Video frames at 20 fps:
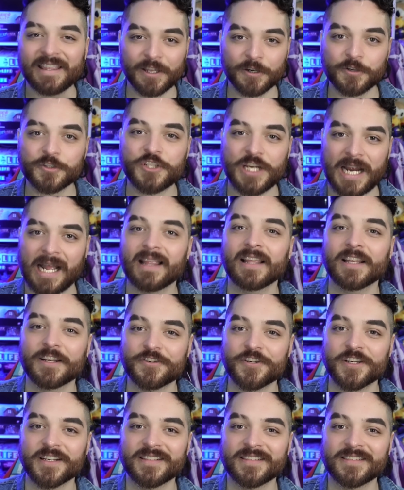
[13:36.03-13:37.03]
those
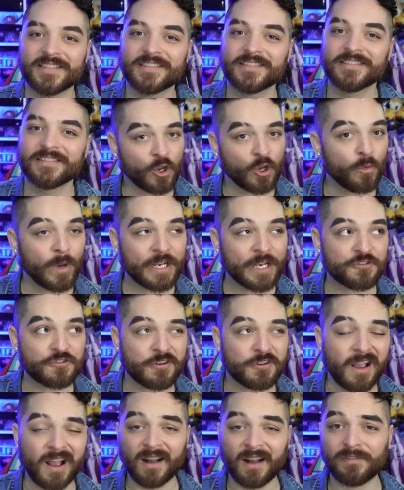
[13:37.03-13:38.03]
challenges. To
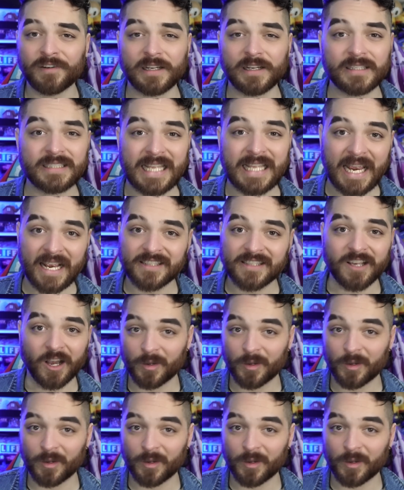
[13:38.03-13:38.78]
which Ava takes